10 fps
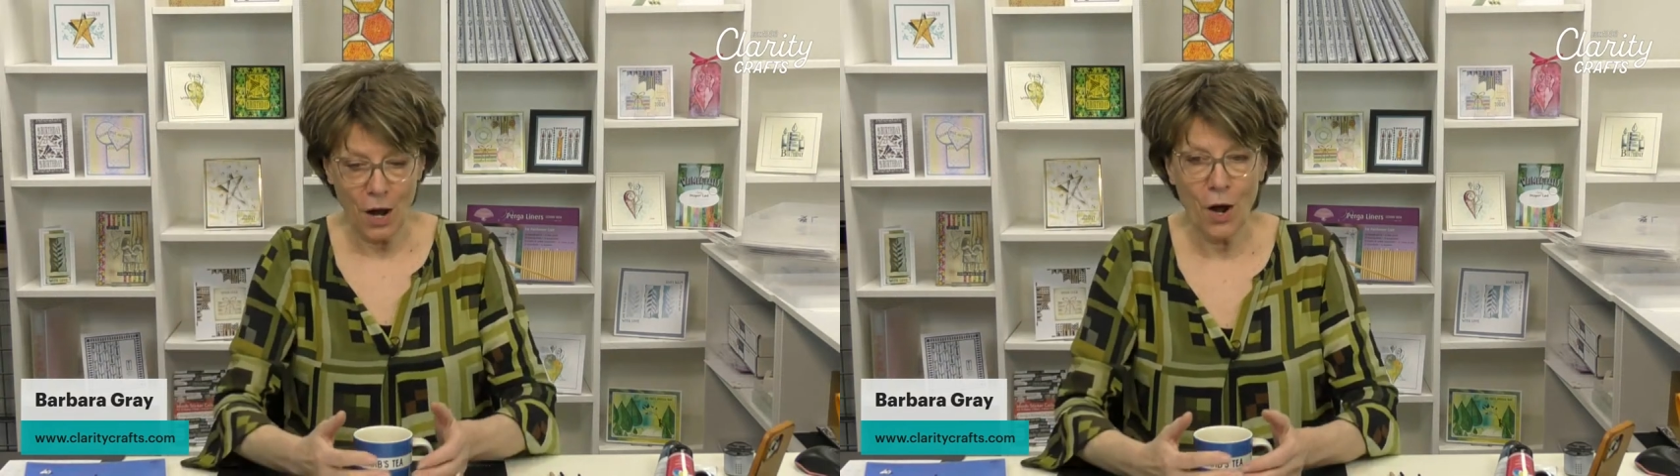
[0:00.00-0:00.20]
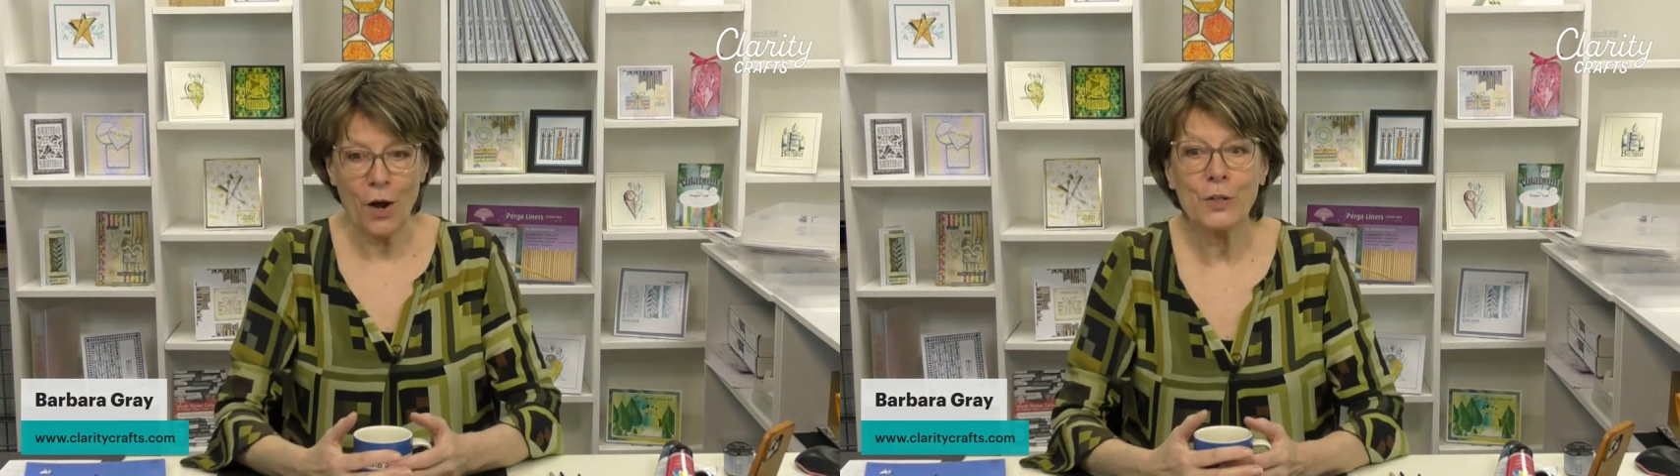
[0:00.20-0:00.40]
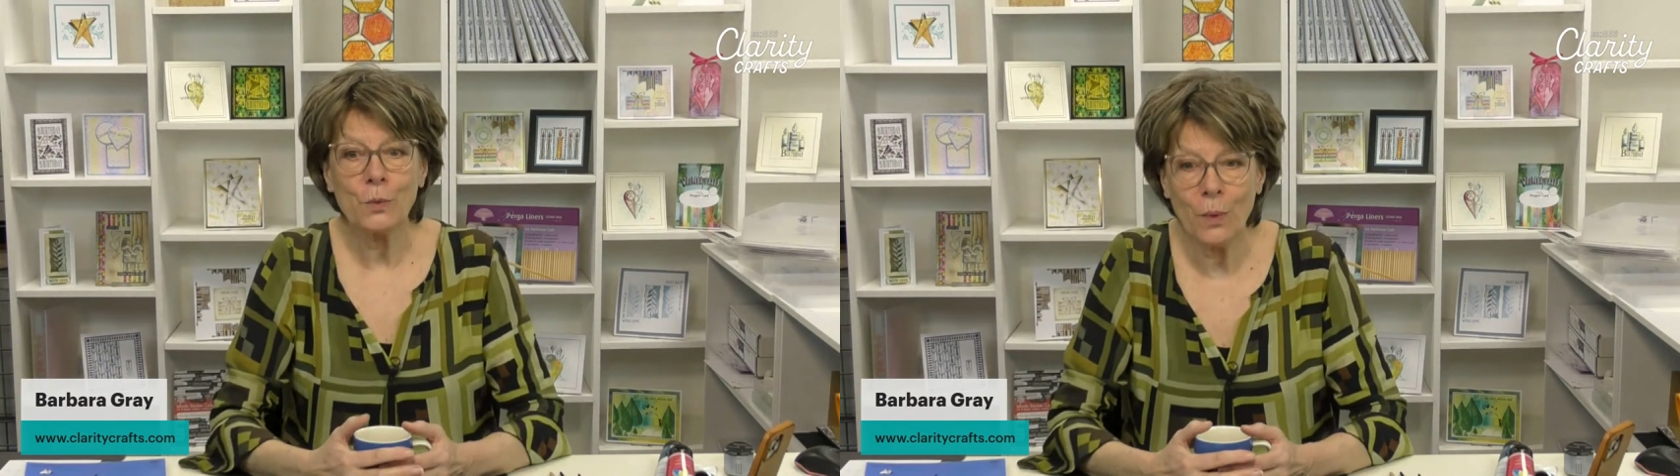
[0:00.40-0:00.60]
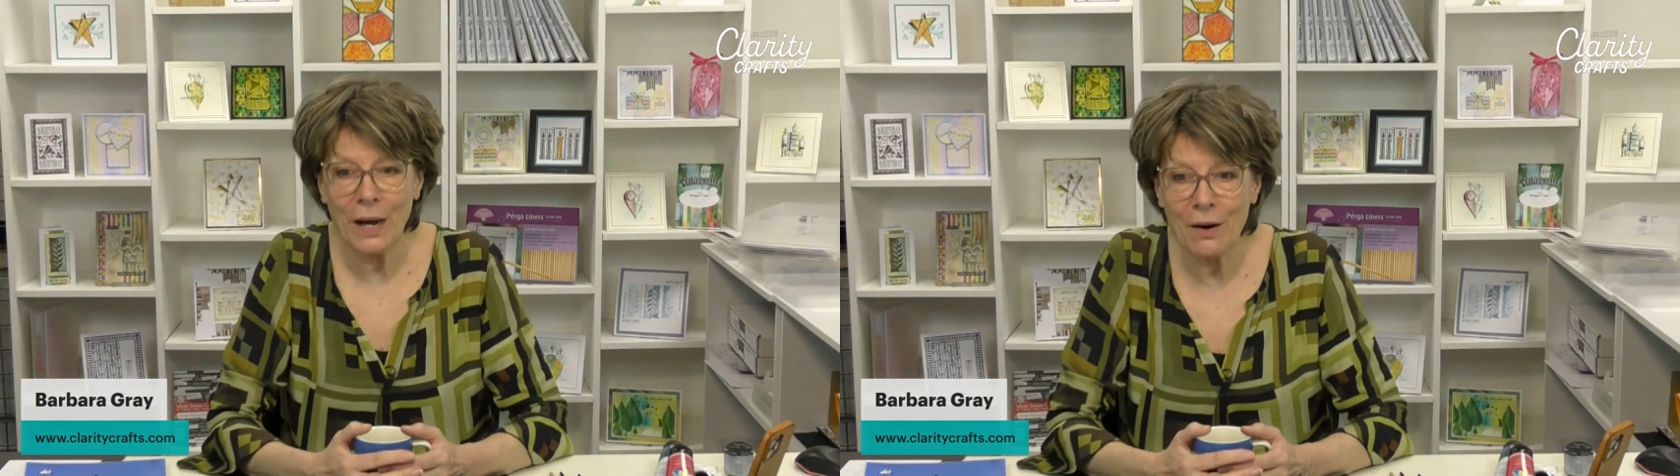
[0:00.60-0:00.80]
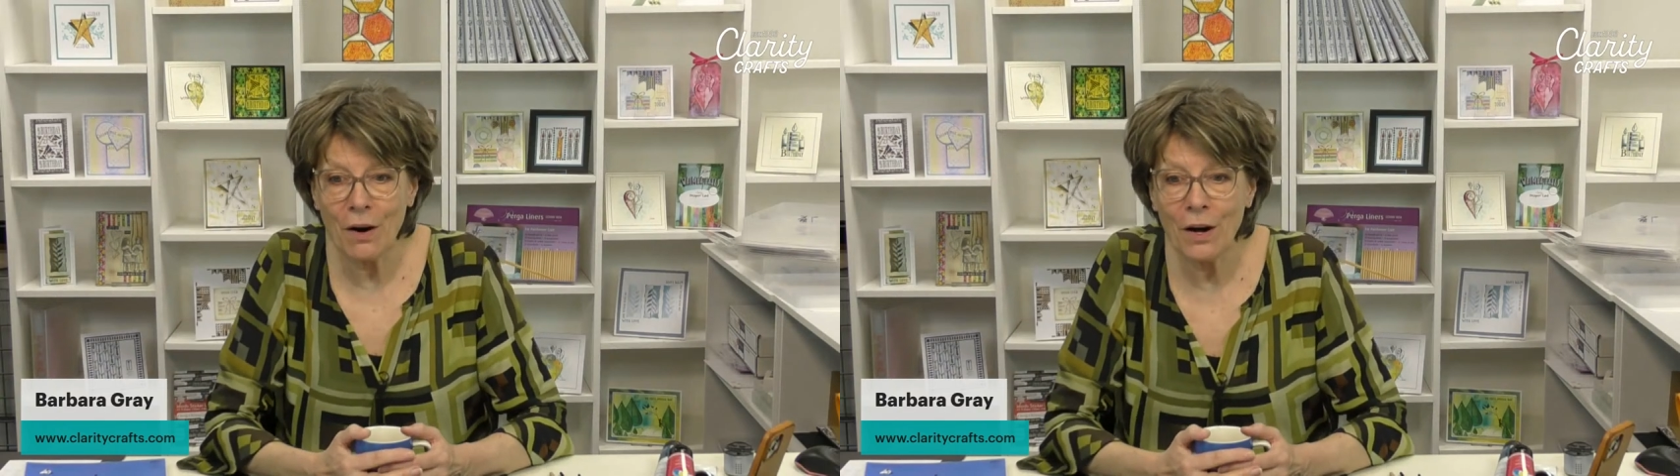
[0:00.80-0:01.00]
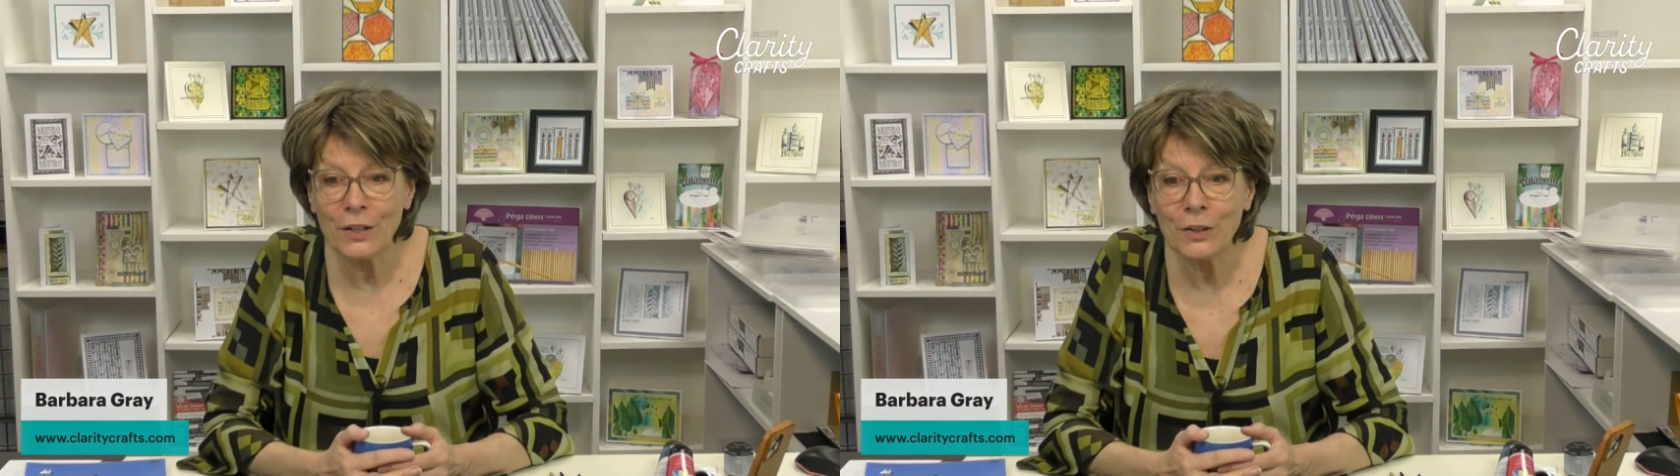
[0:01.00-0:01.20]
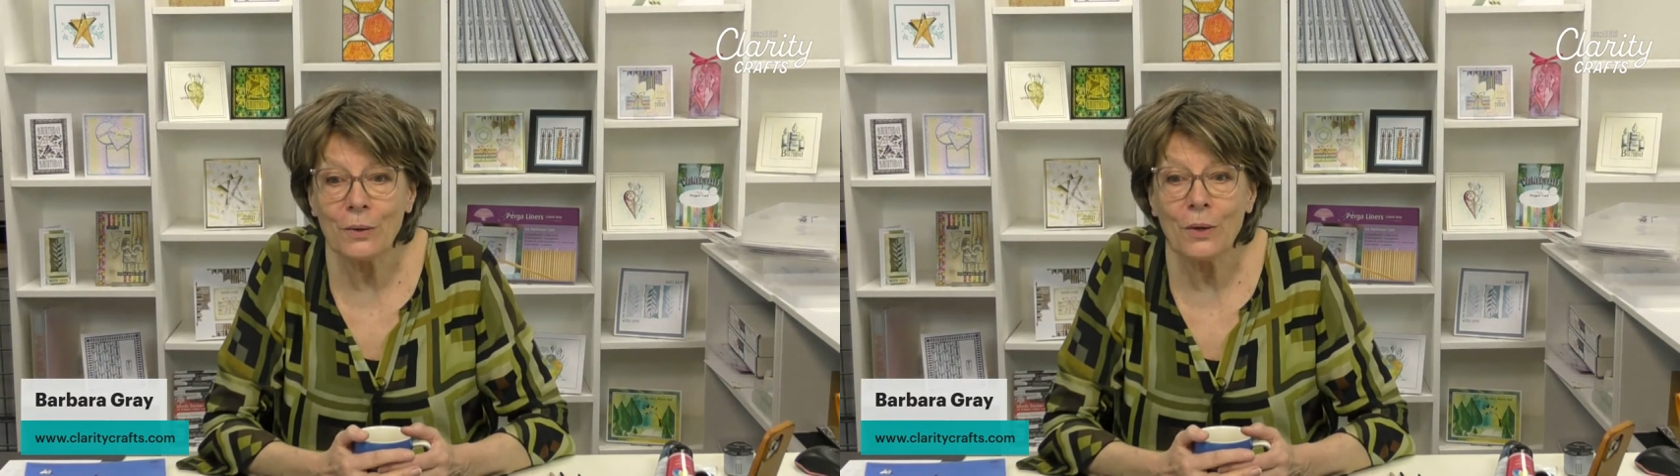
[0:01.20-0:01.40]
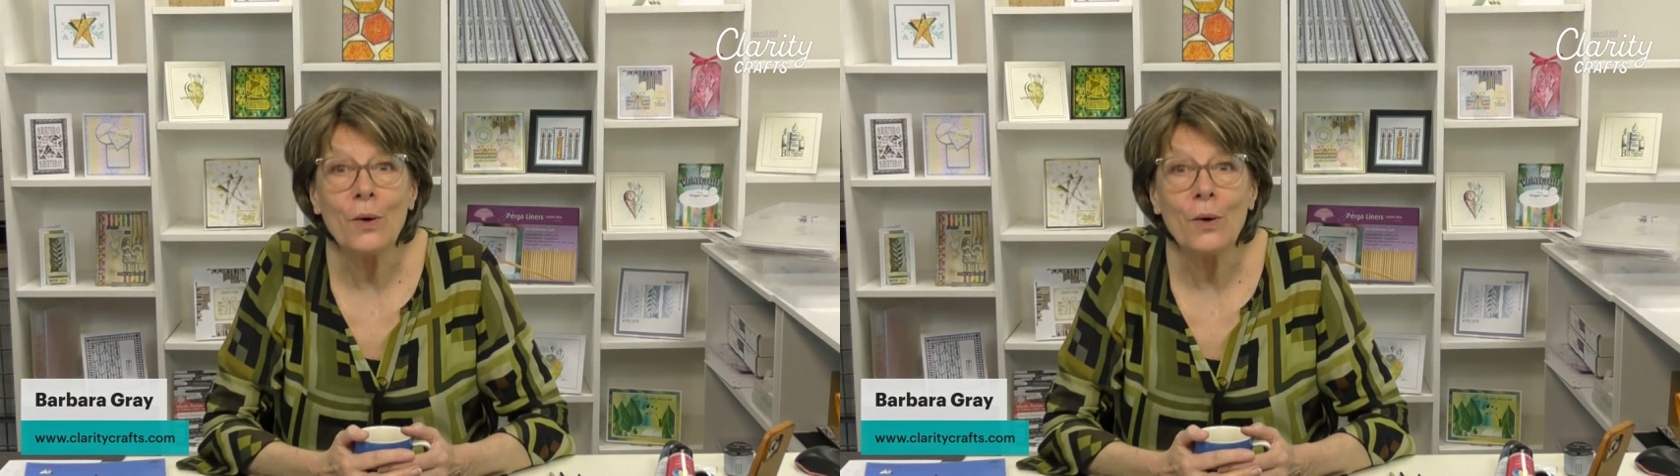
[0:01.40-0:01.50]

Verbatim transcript: ask, Where are you?